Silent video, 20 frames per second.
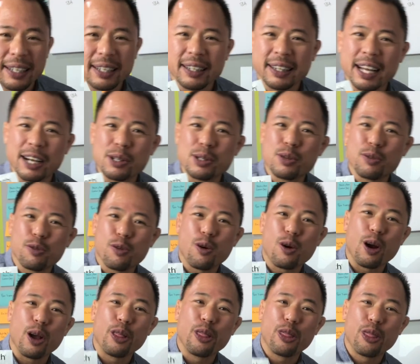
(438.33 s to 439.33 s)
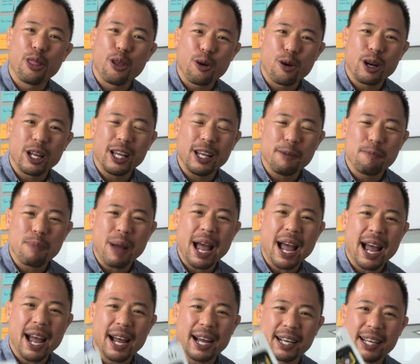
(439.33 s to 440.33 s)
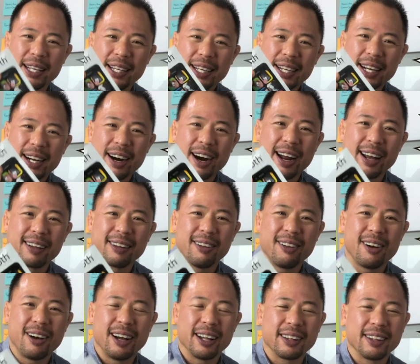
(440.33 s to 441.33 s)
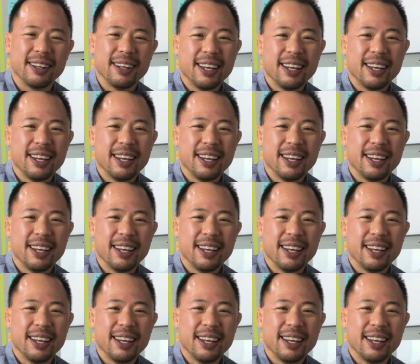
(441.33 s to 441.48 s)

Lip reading: That was for a 30-pack iCloth.